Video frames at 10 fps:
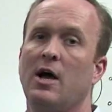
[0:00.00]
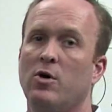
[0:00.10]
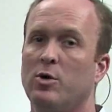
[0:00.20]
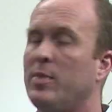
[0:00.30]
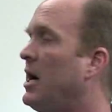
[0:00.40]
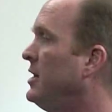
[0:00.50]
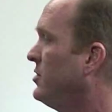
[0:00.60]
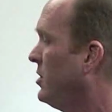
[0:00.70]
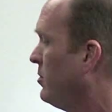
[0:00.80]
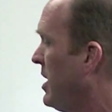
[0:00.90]
I want to buy.
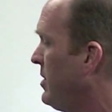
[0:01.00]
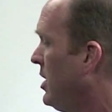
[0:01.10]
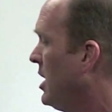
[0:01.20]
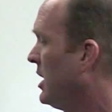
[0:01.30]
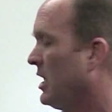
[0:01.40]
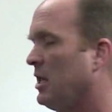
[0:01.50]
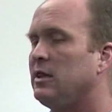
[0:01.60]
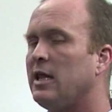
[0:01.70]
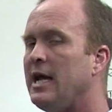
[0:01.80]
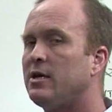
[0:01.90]
So maybe a
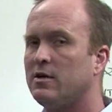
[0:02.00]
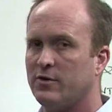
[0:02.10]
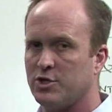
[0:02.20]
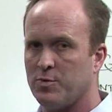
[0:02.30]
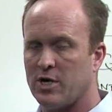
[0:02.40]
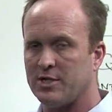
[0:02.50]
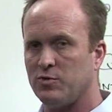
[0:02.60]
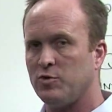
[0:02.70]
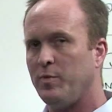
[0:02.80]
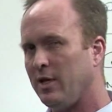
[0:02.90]
late conversion process
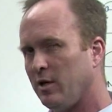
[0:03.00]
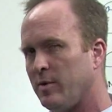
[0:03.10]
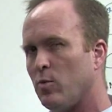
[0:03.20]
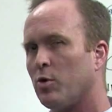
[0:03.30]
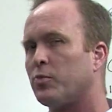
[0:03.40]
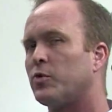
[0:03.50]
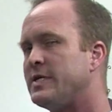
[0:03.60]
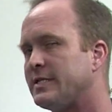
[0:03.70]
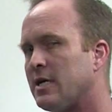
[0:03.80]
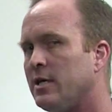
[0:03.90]
would be a little bit more
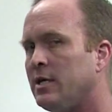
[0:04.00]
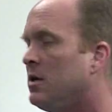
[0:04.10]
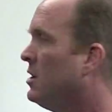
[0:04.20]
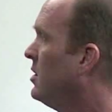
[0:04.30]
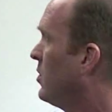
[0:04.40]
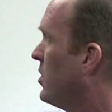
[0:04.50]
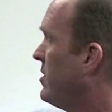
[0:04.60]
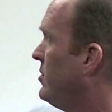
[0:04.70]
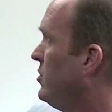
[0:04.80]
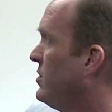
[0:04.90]
pre-selling
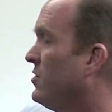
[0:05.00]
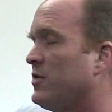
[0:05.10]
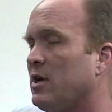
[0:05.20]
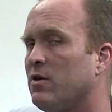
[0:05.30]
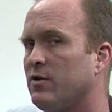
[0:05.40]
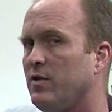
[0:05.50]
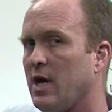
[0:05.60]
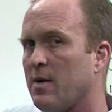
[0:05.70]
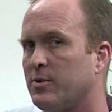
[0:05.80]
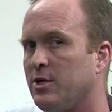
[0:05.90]
rather than doing the sales and
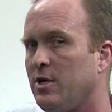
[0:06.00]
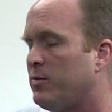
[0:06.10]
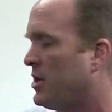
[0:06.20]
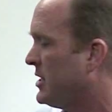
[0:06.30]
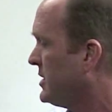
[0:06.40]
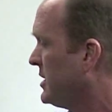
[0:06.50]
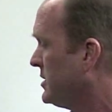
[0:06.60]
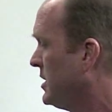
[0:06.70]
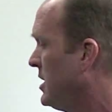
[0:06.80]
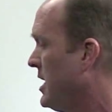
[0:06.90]
the opportunity
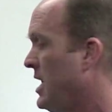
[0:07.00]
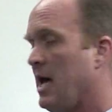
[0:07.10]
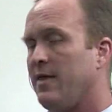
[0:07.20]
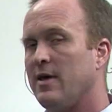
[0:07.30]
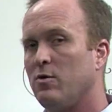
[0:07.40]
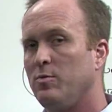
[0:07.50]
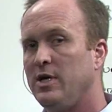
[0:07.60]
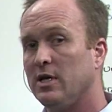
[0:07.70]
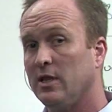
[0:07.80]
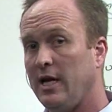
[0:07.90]
process, and that would
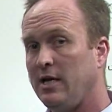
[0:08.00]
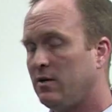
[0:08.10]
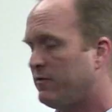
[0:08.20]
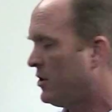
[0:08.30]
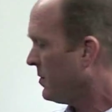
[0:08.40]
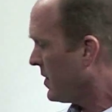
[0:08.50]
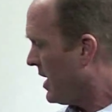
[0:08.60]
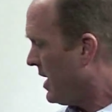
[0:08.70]
be a late convert.